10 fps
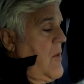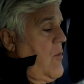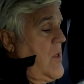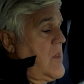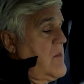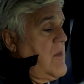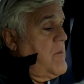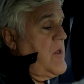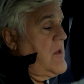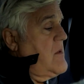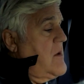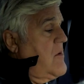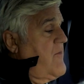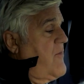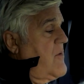Well, I mean, you
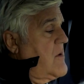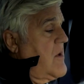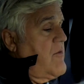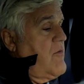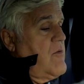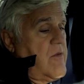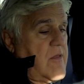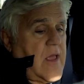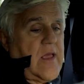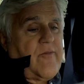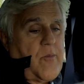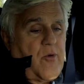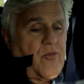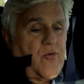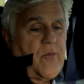know, for a, a crew, this is like giving
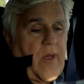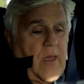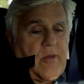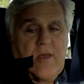birth to a baby.